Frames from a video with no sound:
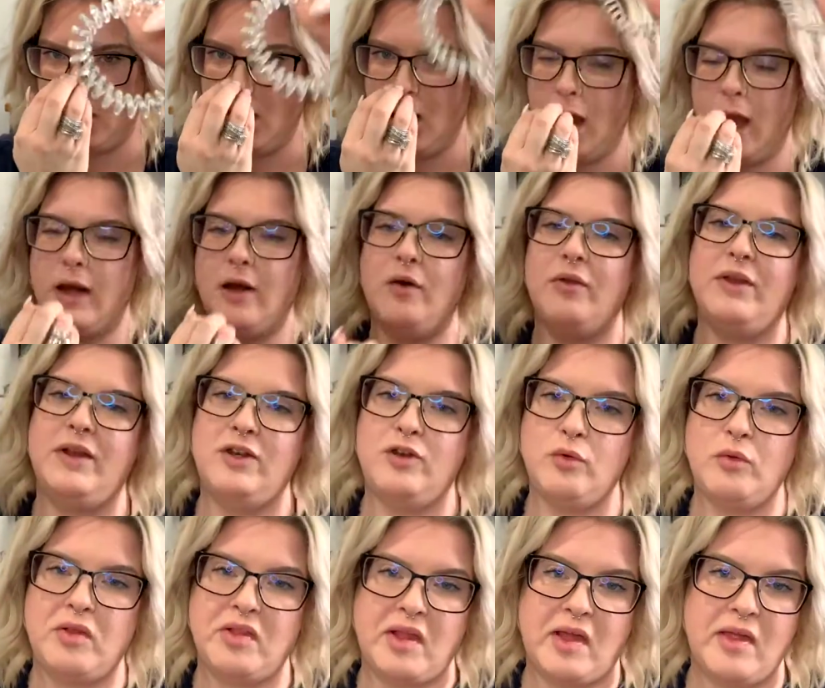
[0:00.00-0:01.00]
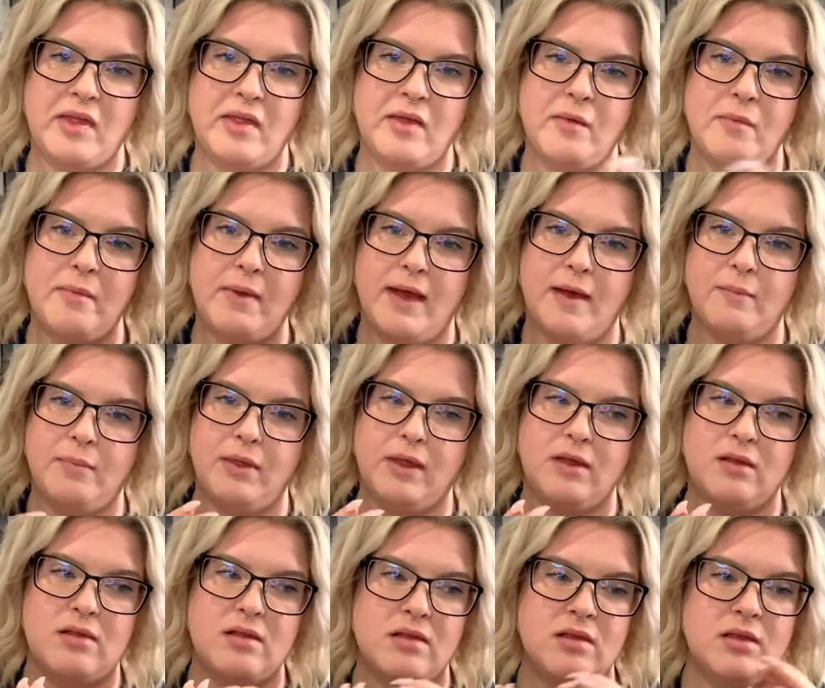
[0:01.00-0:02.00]
I know they do sell them at
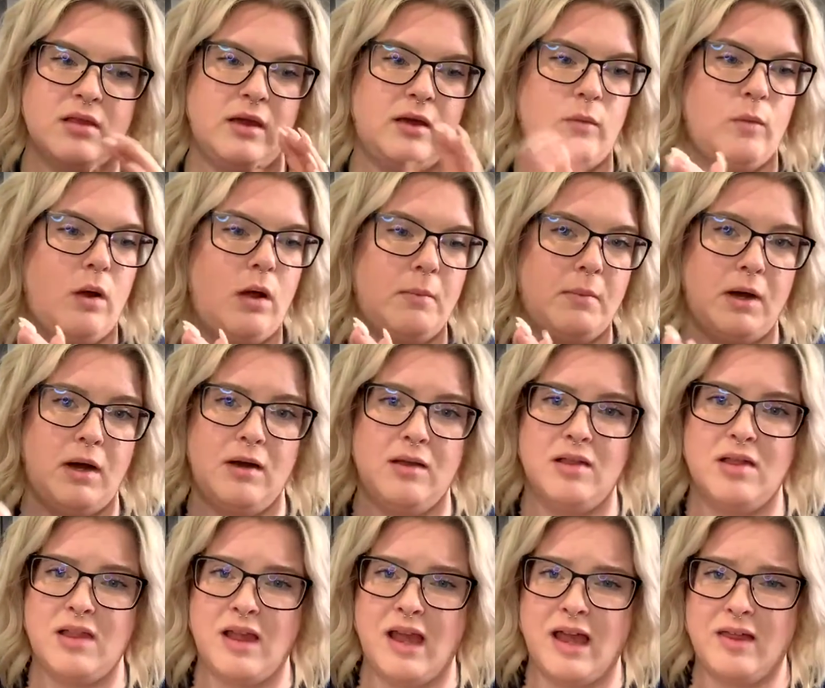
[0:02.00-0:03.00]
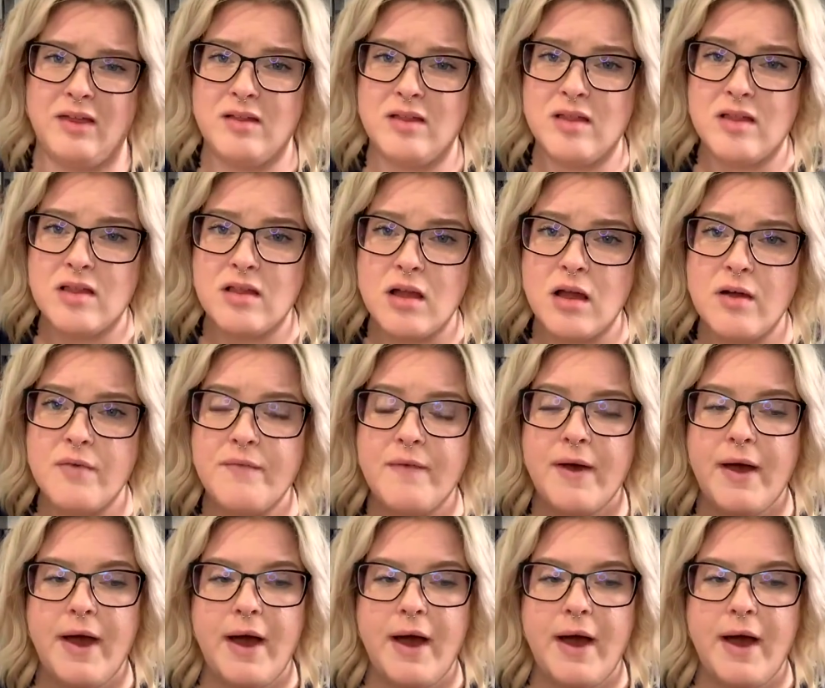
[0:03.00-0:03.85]
places like Walmart and Sally's and stuff.